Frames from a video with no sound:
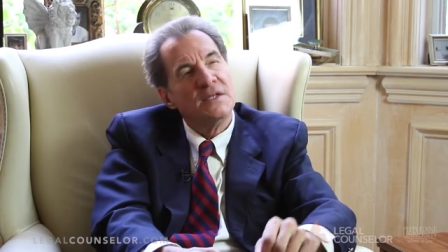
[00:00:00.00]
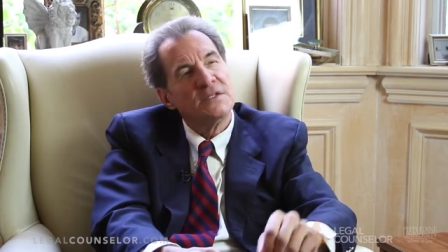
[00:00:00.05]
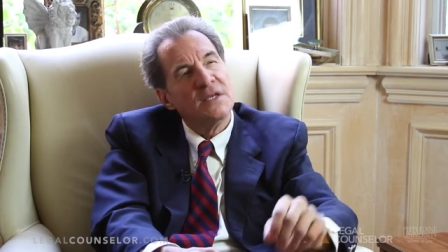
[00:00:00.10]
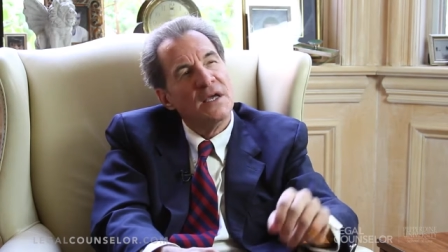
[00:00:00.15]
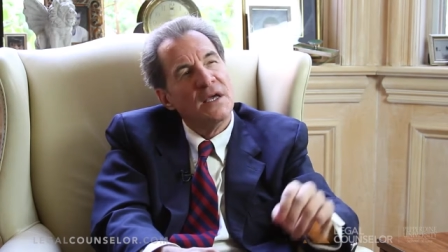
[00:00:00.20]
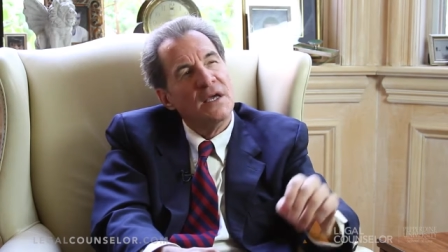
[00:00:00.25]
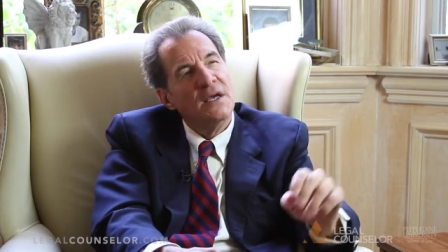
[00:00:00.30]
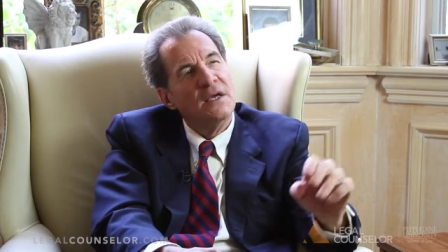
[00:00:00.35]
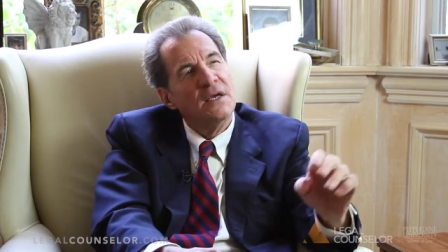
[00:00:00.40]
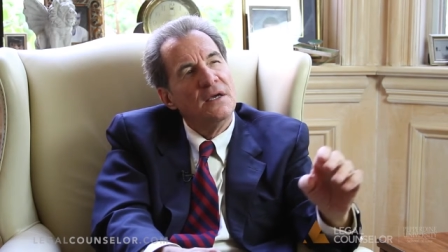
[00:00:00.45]

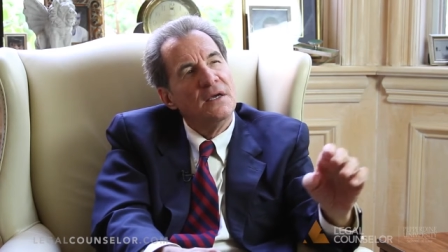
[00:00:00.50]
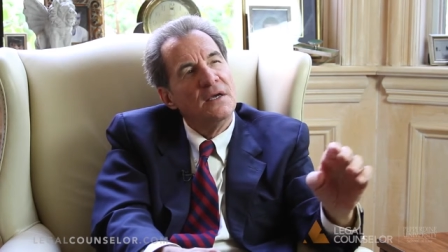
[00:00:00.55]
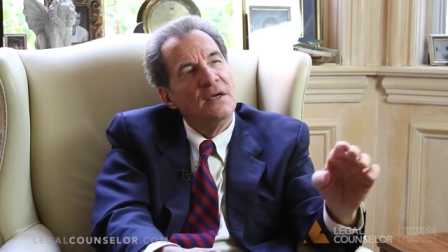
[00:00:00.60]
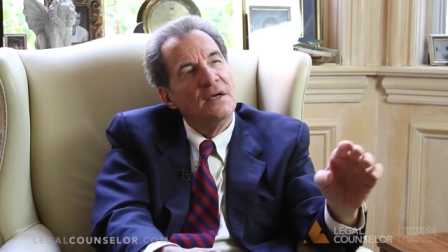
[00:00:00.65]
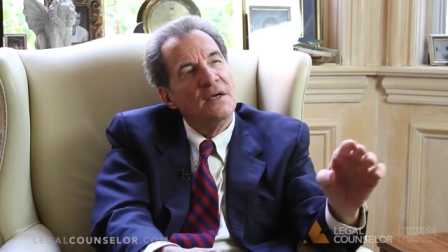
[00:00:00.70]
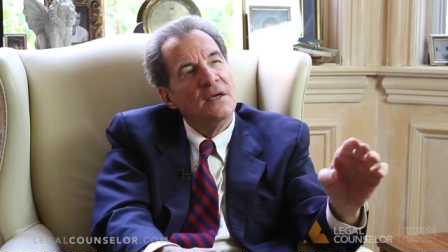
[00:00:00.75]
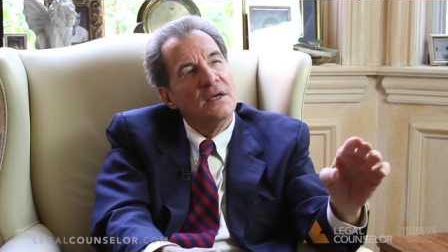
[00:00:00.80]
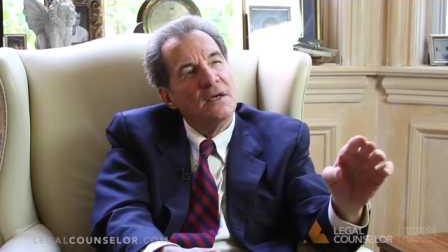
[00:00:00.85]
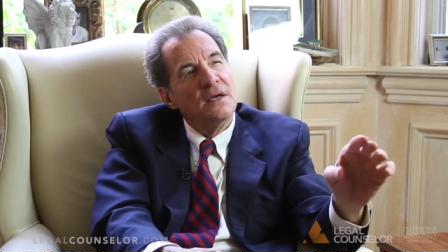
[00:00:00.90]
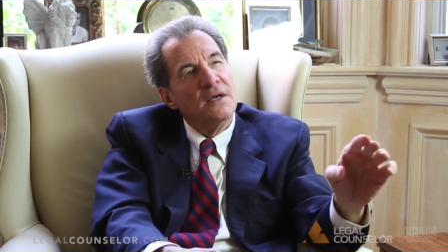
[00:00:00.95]
They say,
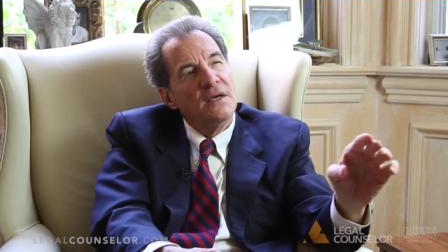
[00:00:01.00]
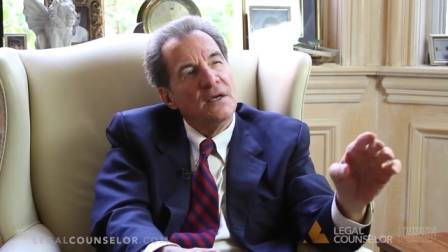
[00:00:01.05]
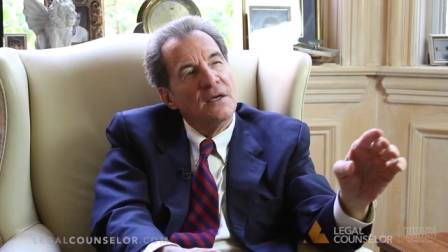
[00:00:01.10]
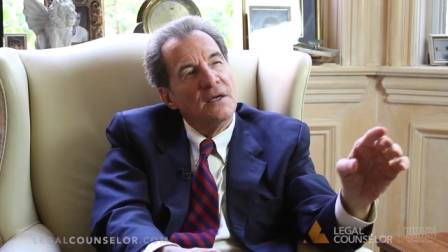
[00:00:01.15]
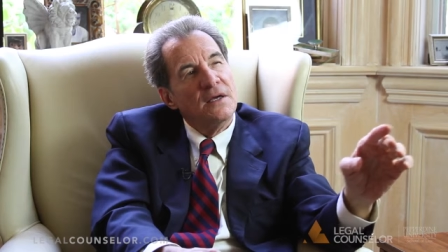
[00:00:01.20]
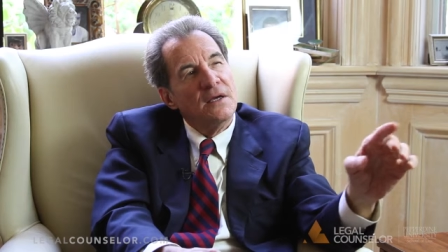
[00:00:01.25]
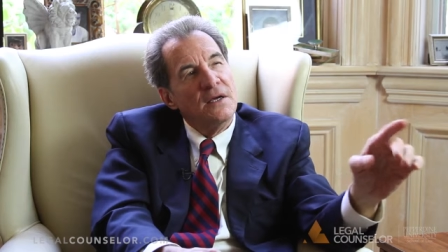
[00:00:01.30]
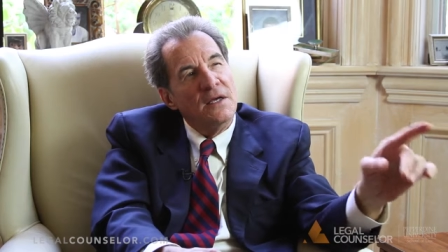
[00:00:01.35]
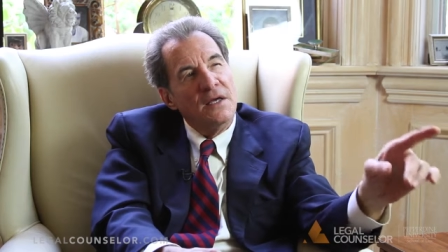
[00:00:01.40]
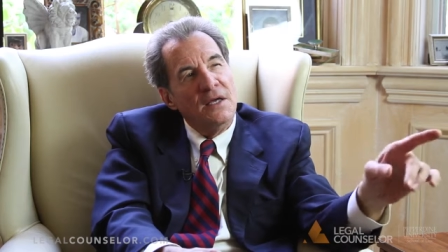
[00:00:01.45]

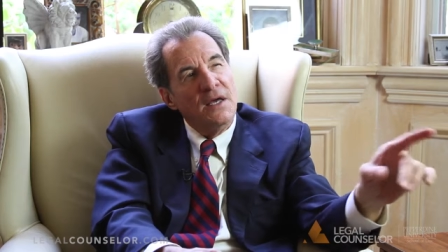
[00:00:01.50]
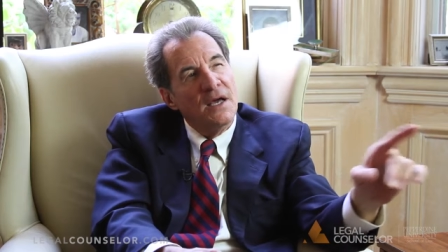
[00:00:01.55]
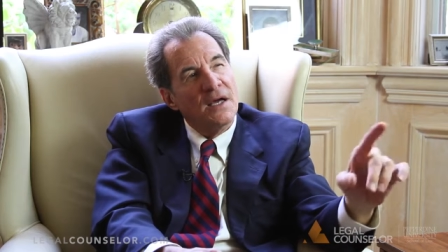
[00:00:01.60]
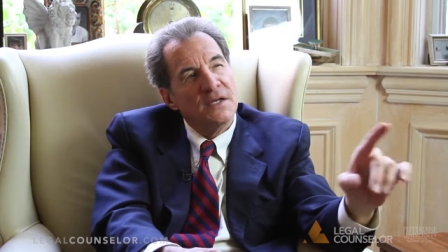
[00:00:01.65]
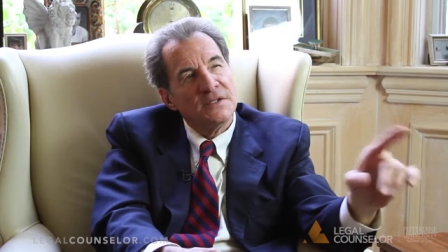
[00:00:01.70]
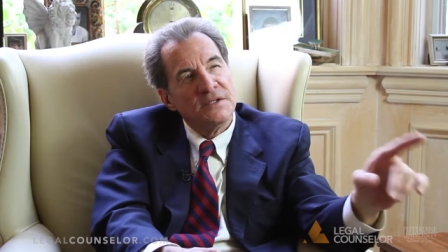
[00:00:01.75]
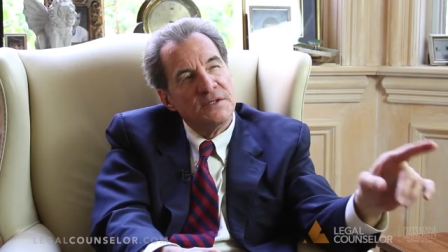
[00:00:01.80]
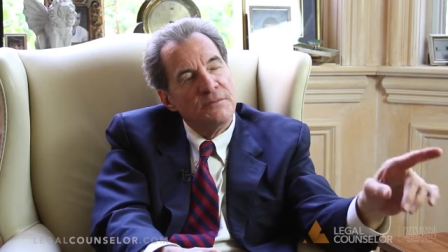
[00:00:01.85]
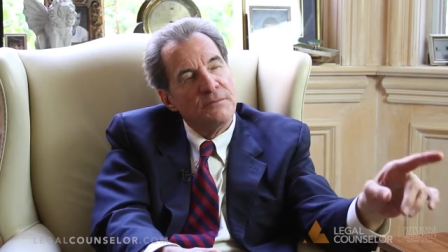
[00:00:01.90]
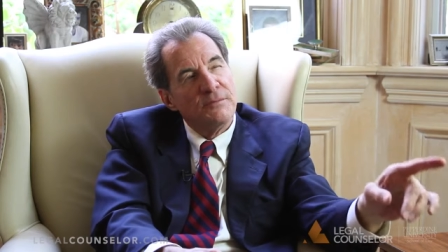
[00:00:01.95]

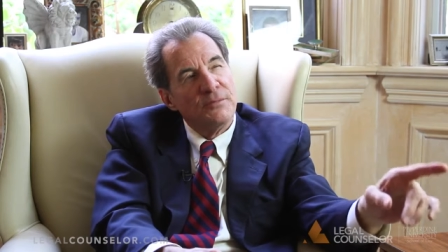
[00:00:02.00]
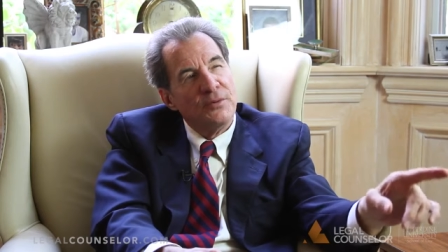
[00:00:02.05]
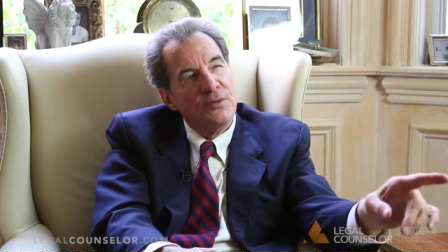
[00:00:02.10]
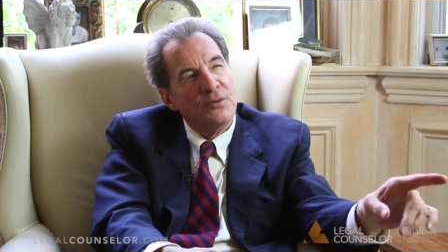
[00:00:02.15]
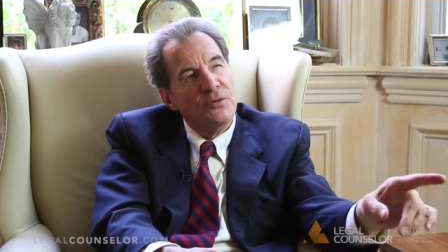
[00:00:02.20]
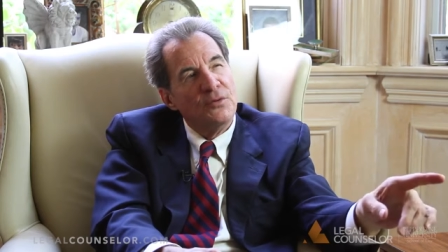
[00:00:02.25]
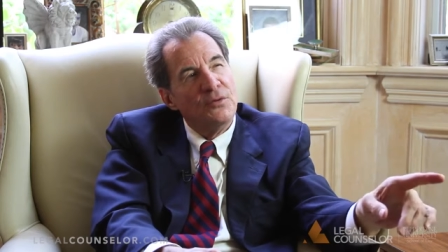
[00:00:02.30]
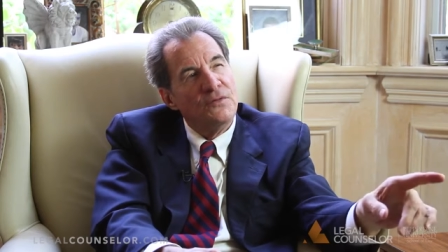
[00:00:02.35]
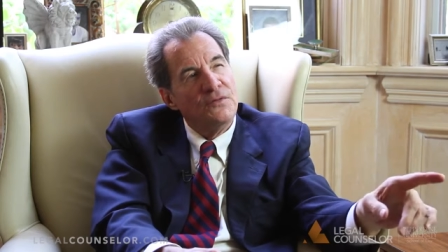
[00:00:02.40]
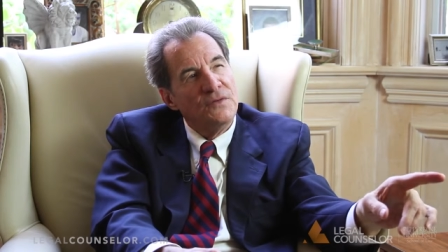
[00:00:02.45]
he
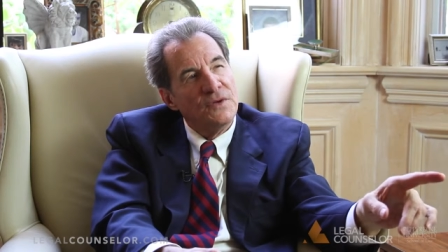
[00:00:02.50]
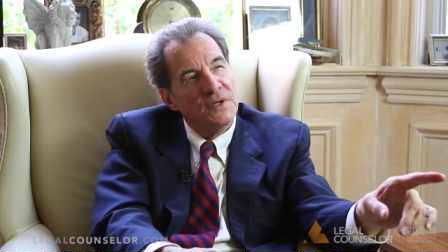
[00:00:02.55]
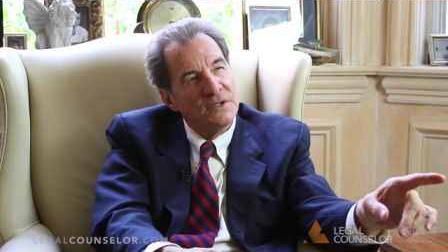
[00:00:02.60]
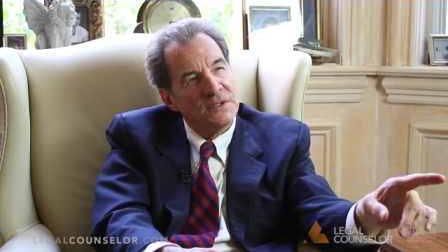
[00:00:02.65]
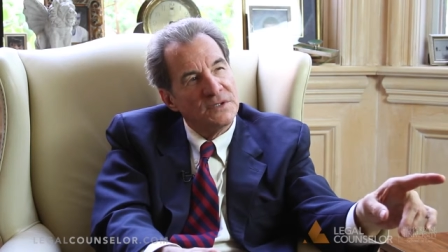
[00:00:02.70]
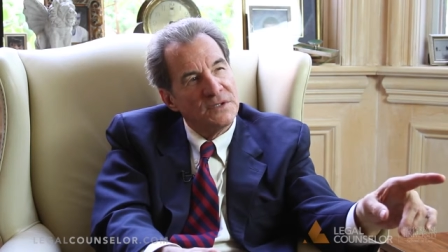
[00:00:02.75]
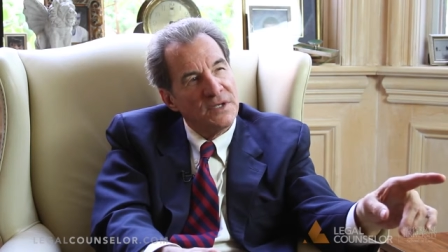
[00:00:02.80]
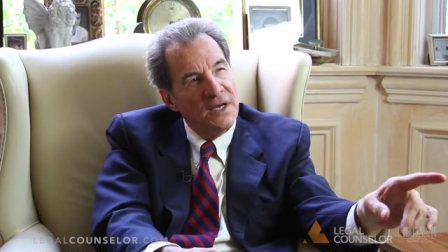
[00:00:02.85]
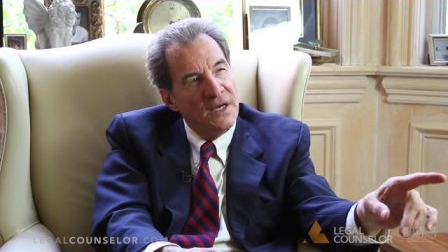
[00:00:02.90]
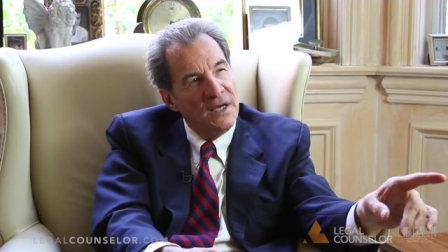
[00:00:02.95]
hasn't
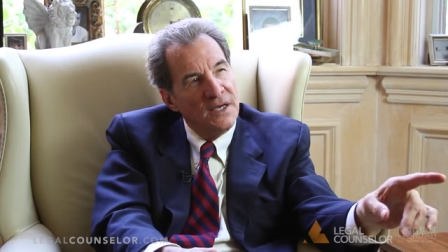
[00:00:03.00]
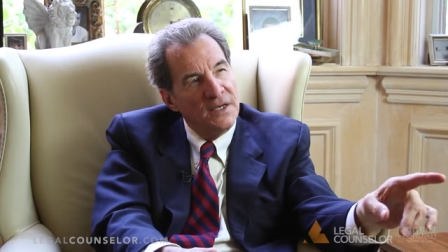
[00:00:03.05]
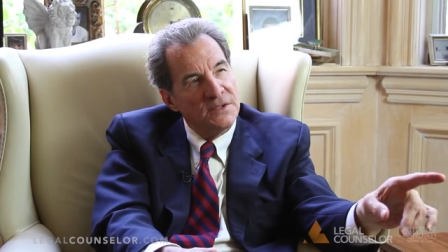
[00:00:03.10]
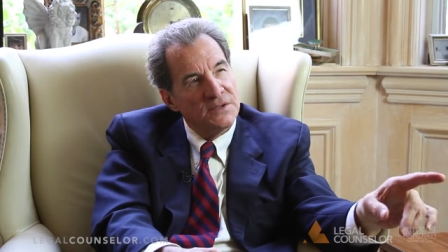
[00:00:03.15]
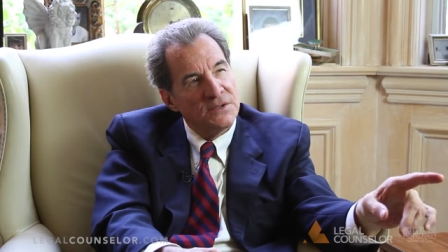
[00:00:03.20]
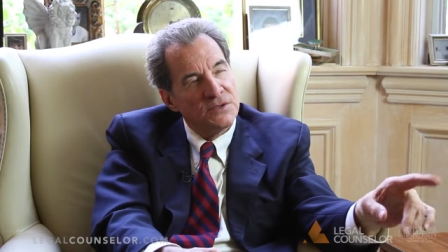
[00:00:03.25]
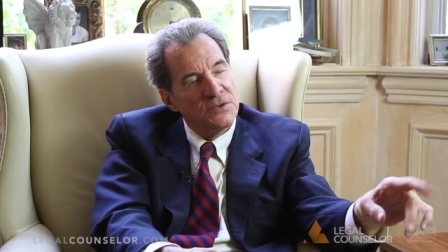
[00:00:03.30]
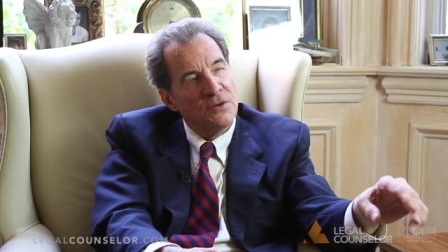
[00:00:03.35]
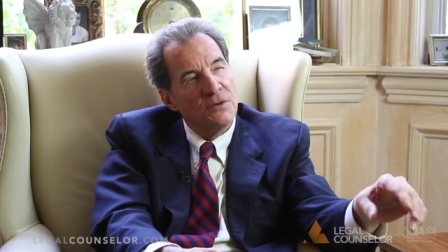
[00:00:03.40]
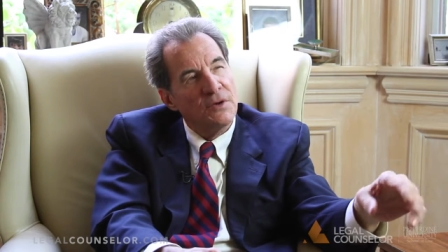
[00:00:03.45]
proved his
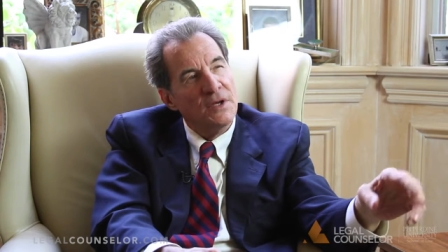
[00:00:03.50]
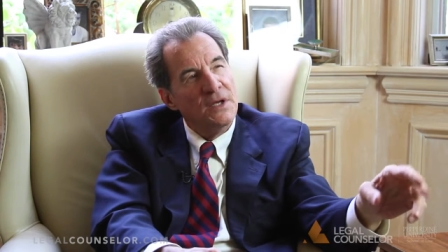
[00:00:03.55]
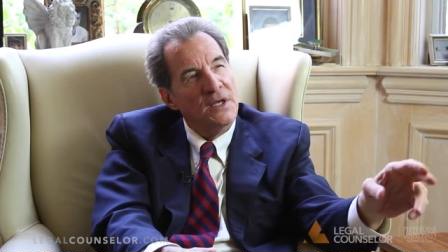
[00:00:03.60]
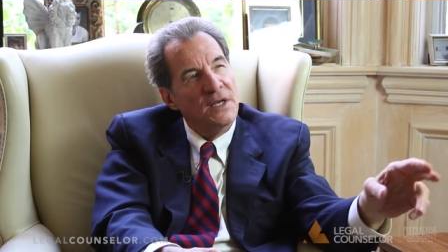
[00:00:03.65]
case,